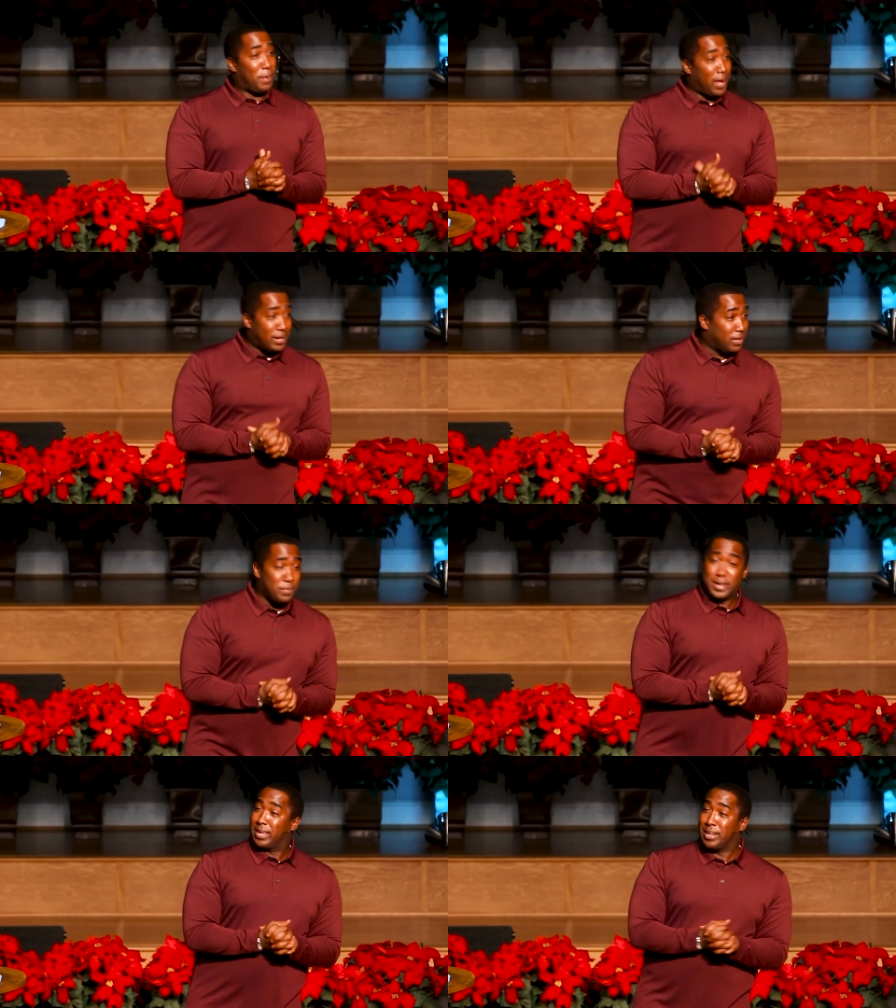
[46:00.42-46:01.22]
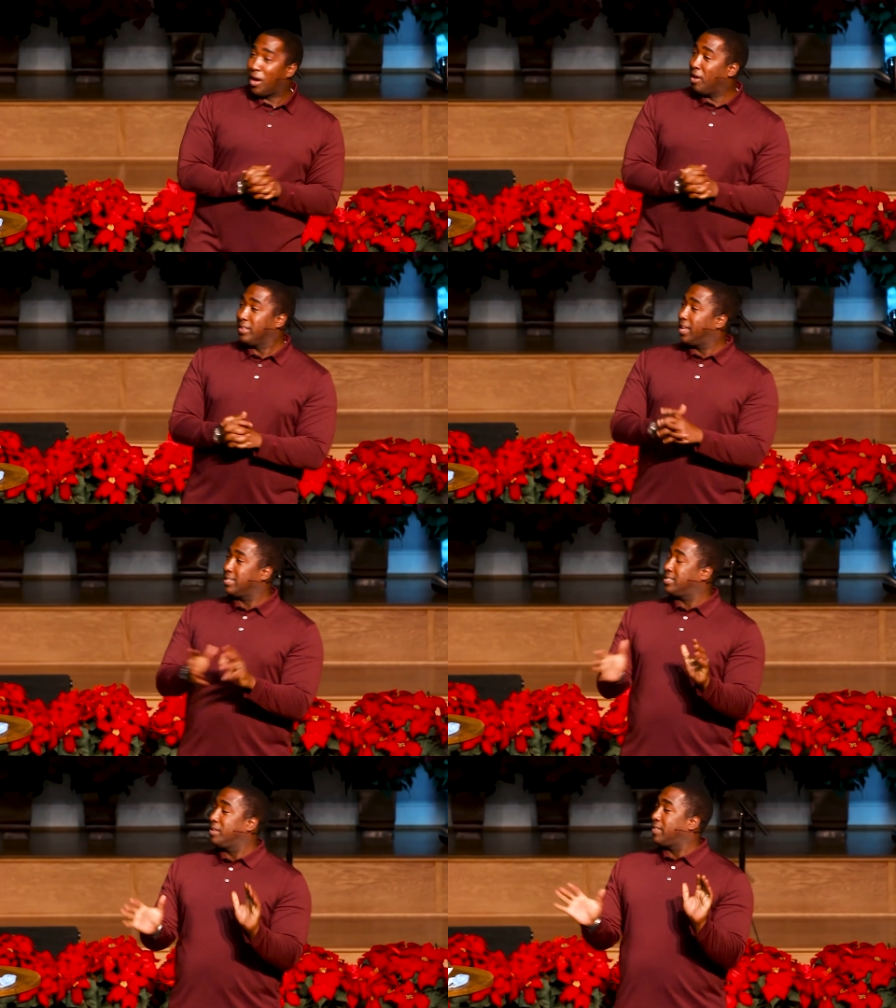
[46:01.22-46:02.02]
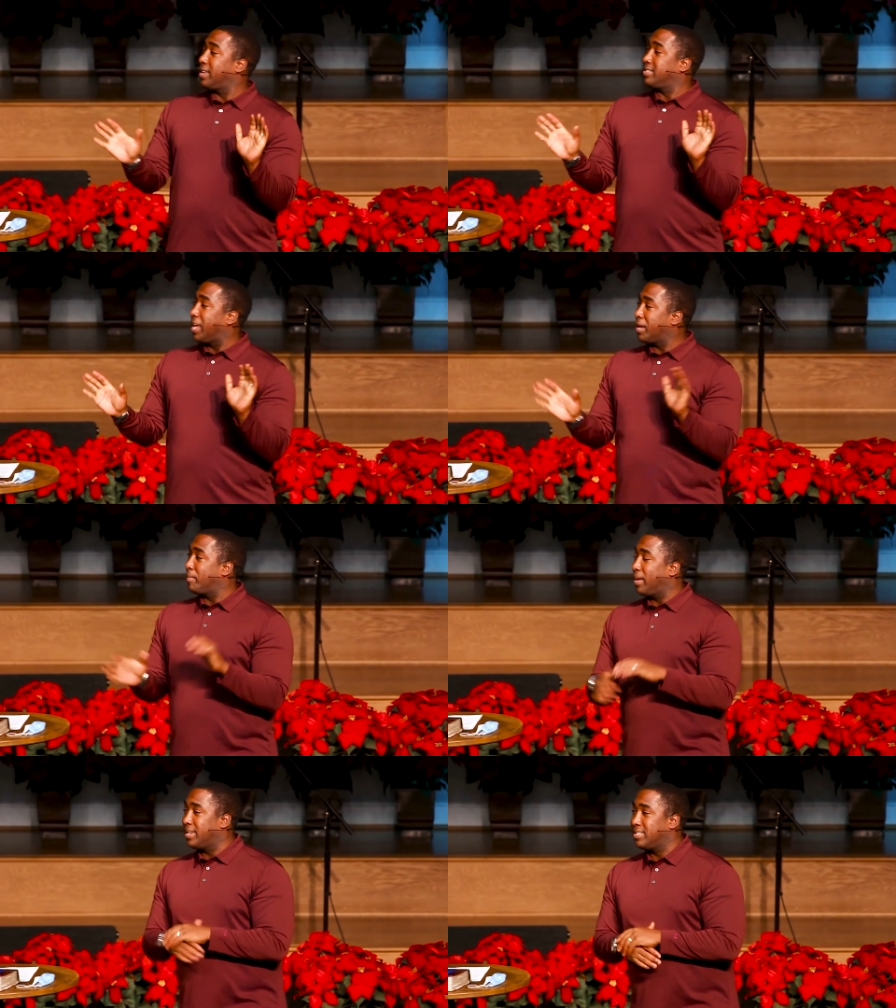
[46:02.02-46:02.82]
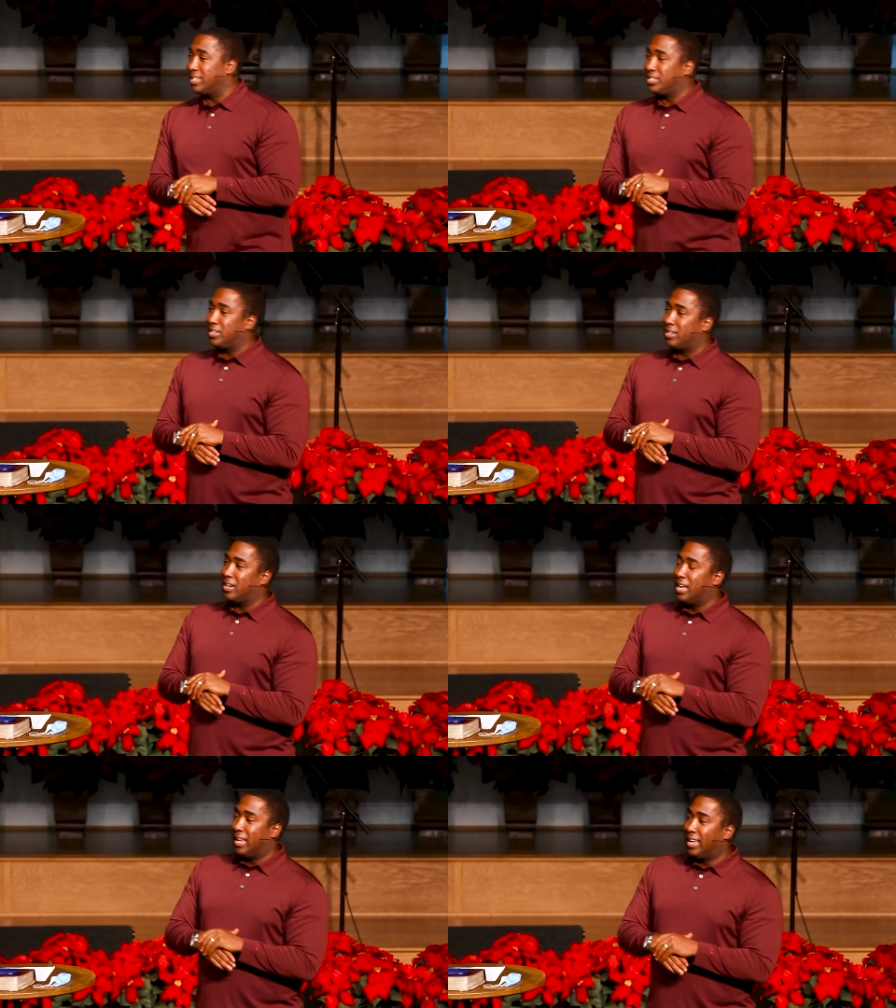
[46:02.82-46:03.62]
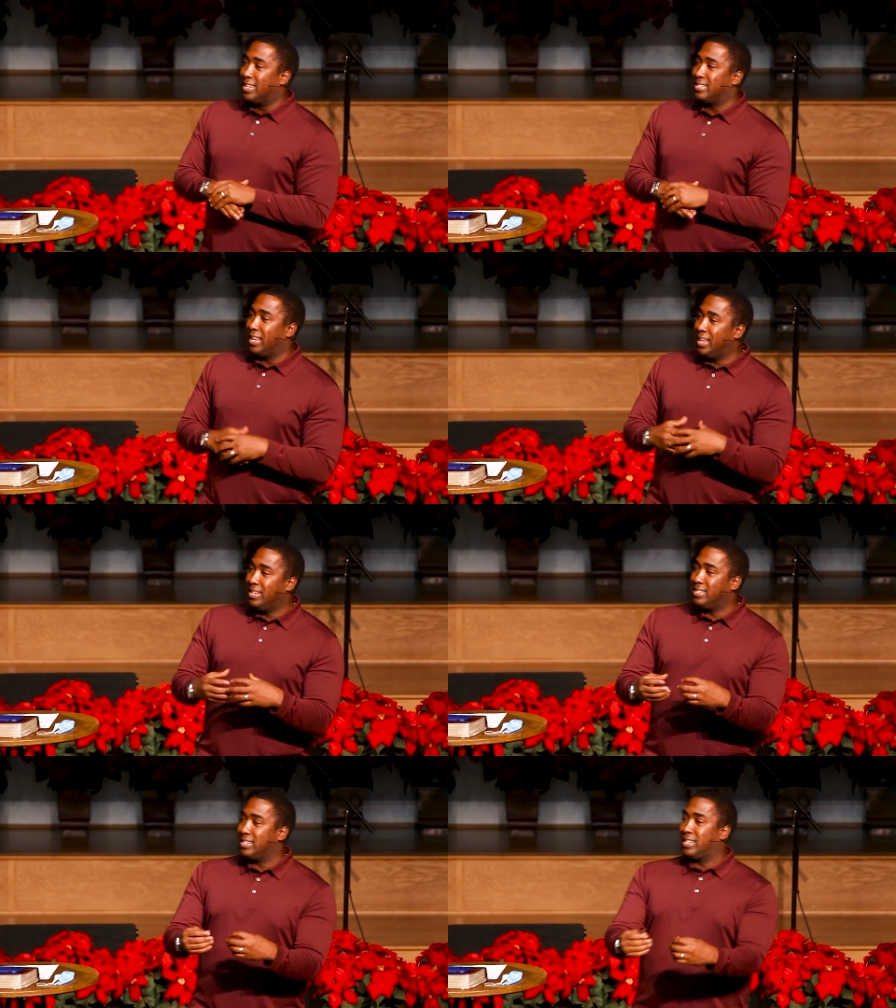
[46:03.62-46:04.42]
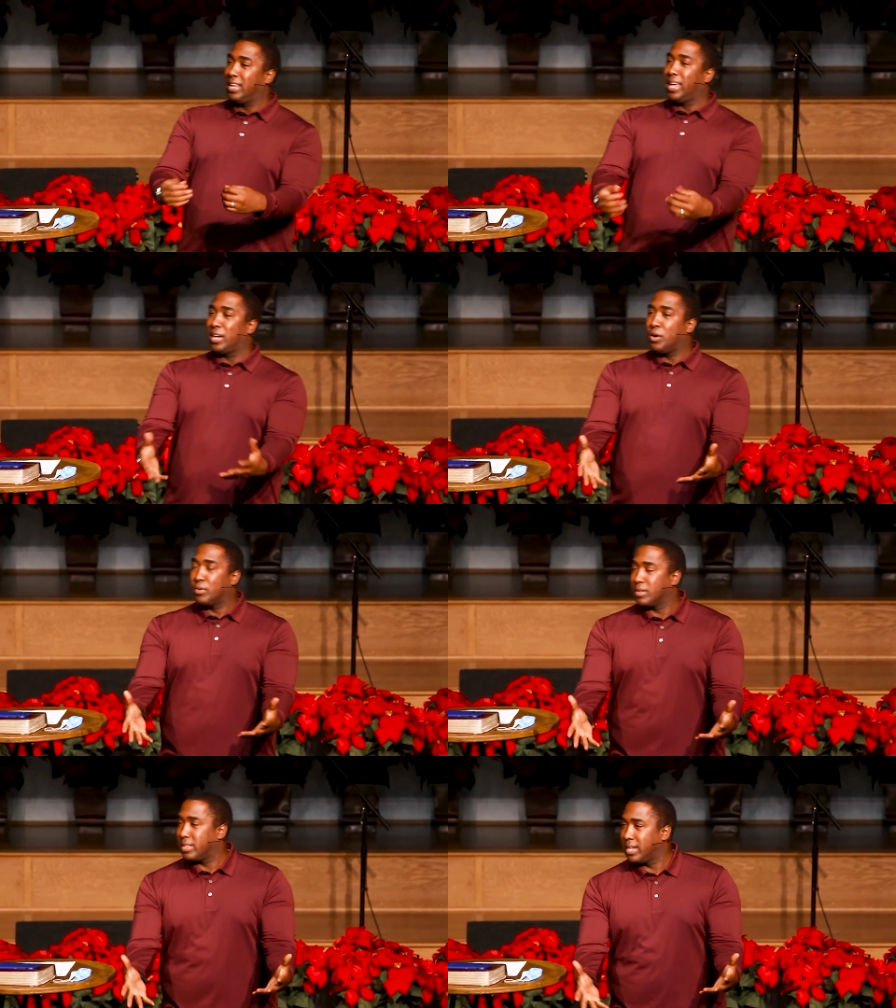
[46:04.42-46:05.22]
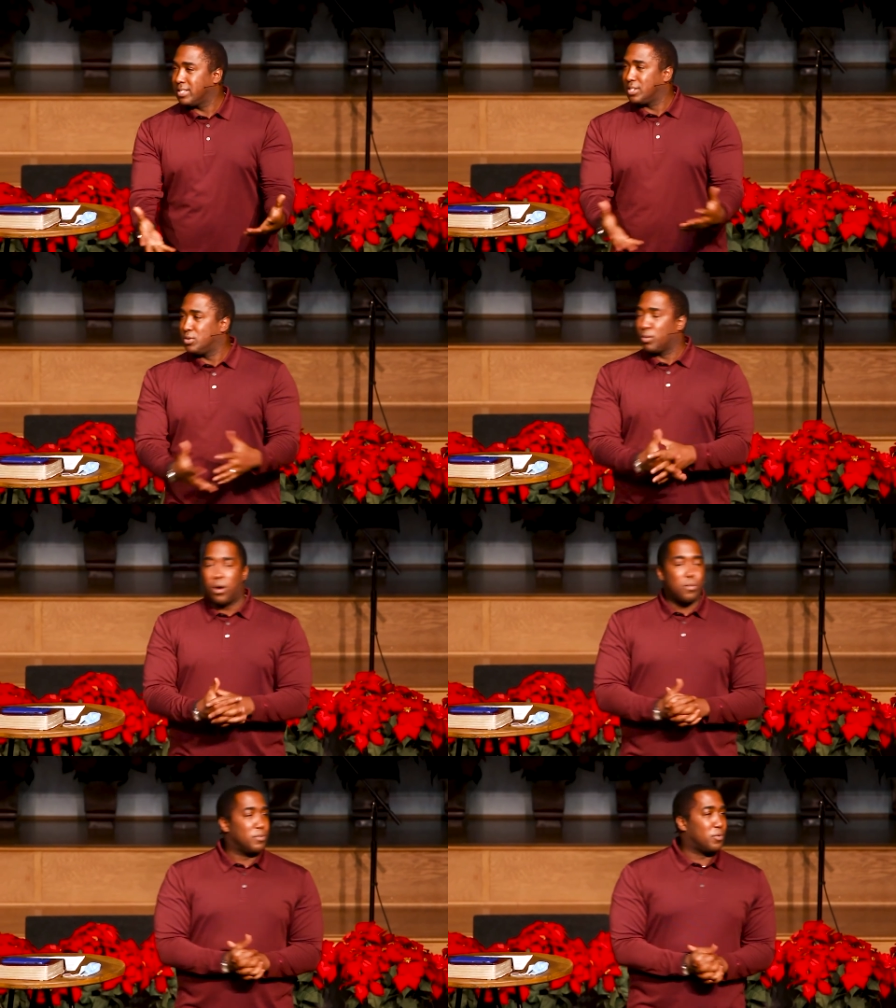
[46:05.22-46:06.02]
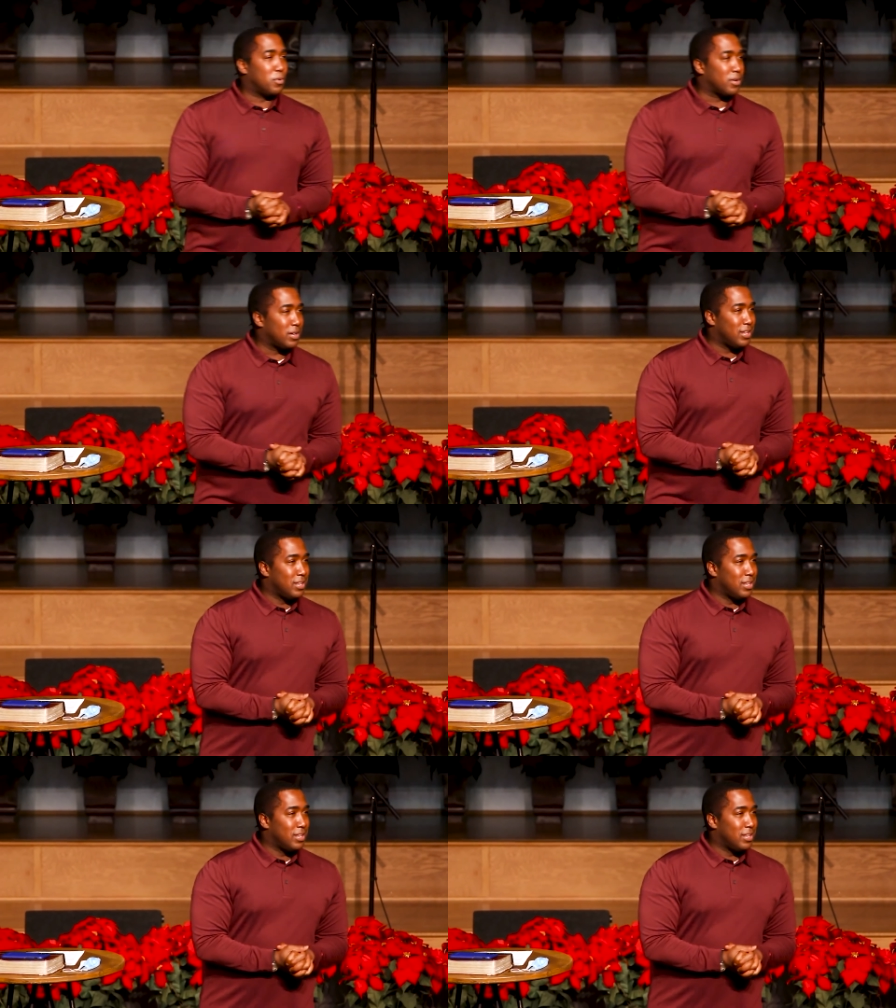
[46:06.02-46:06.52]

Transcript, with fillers: pandemic and all of that stuff that has taken place this year, it's easy to let go of the things that you were hoping for.